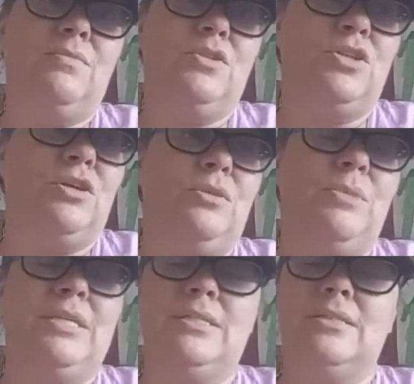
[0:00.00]
Charlotte
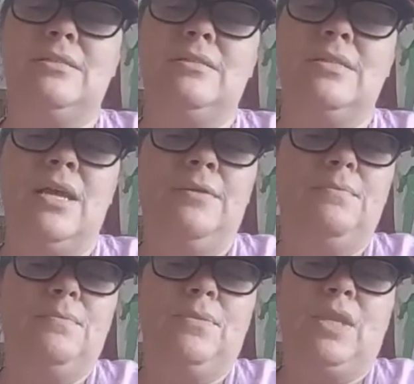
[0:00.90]
Masons.
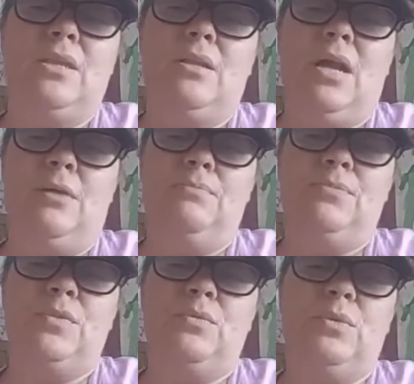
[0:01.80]

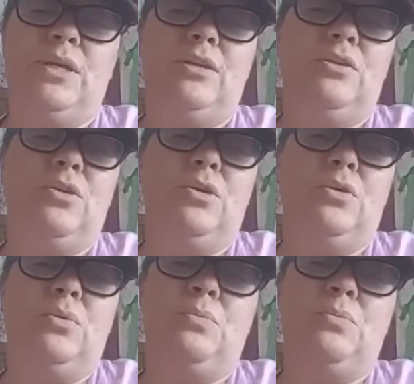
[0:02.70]
We go